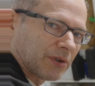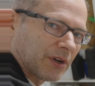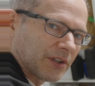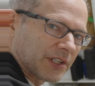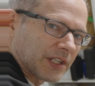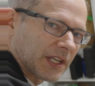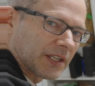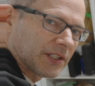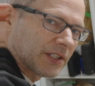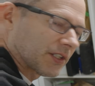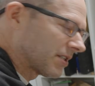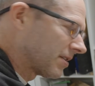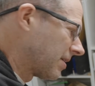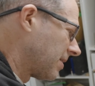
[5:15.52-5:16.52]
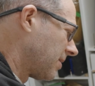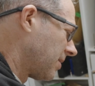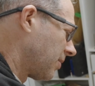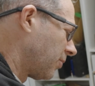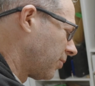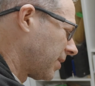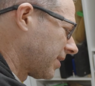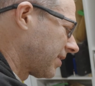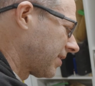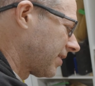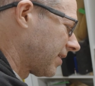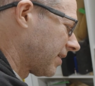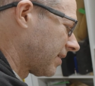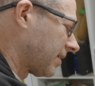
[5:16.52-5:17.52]
process with
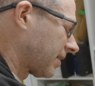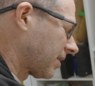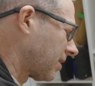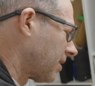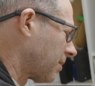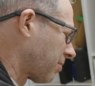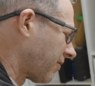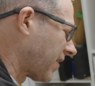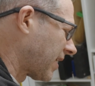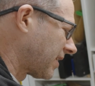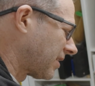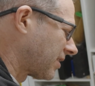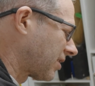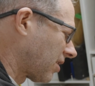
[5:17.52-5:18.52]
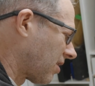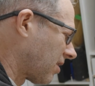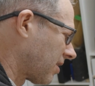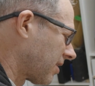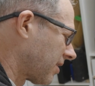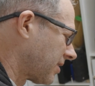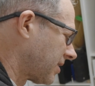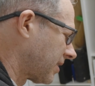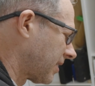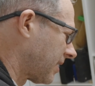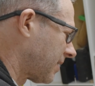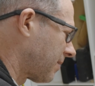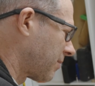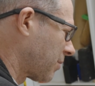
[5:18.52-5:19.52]
the provided card.
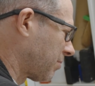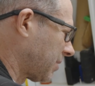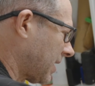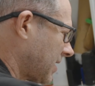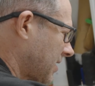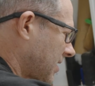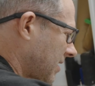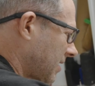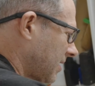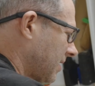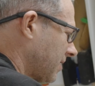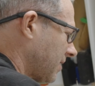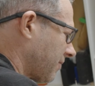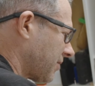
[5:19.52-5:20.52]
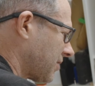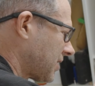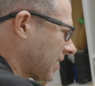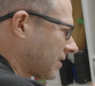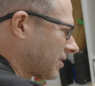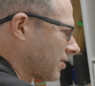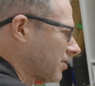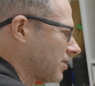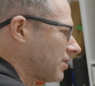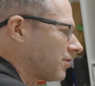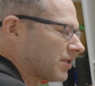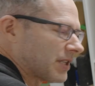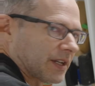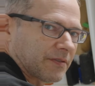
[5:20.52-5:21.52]
You place it in different sectors and
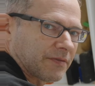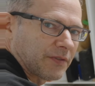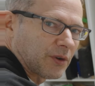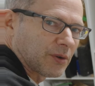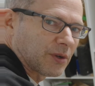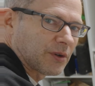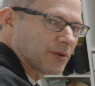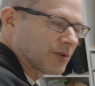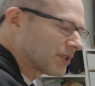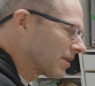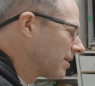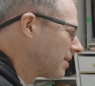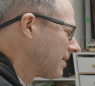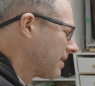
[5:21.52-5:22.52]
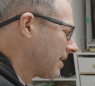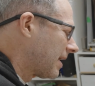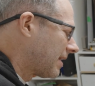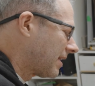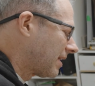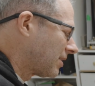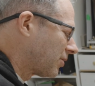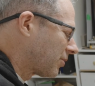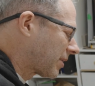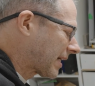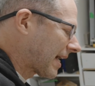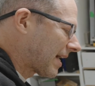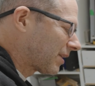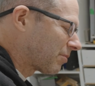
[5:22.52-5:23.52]
you take photos, and then you
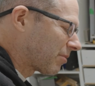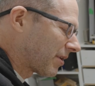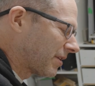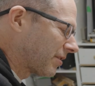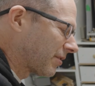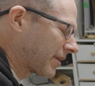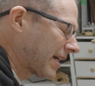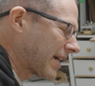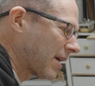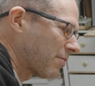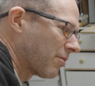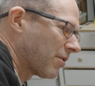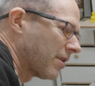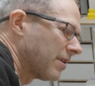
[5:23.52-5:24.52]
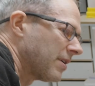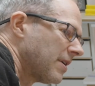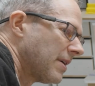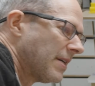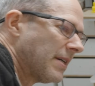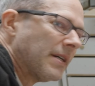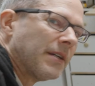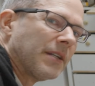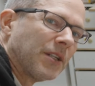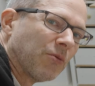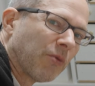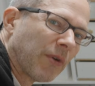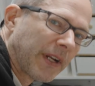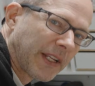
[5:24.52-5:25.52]
calibrate your camera.
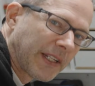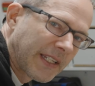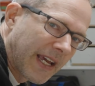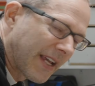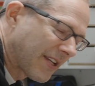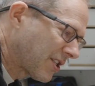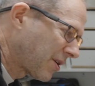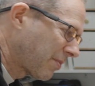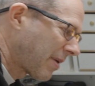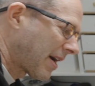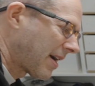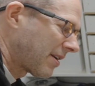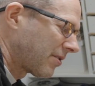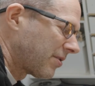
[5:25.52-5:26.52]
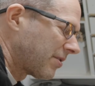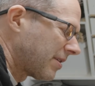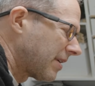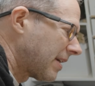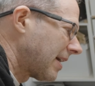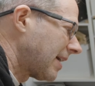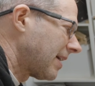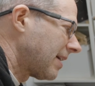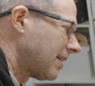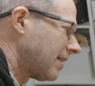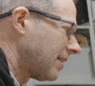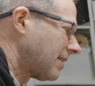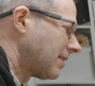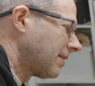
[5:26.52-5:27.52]
You run a test pattern,
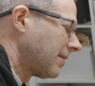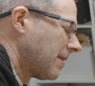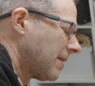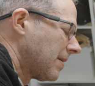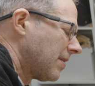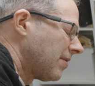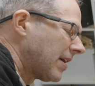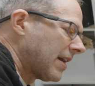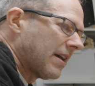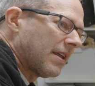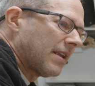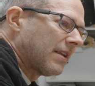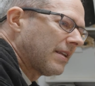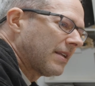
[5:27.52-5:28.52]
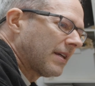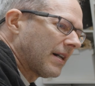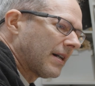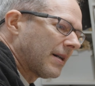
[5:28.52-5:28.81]
and then